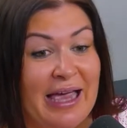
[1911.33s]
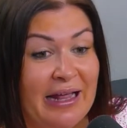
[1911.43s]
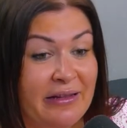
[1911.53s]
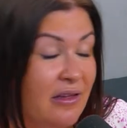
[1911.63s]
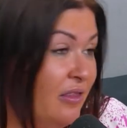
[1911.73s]

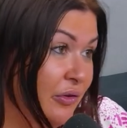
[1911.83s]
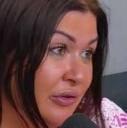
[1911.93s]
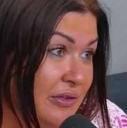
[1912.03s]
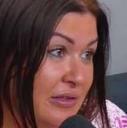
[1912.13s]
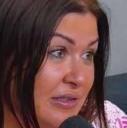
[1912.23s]
Kayla
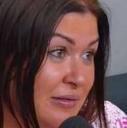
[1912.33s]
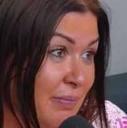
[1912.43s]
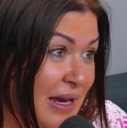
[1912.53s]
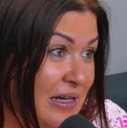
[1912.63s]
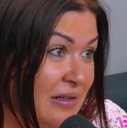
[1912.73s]
Thornton's
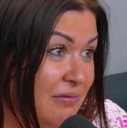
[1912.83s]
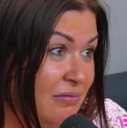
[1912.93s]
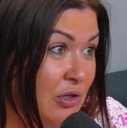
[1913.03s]
been,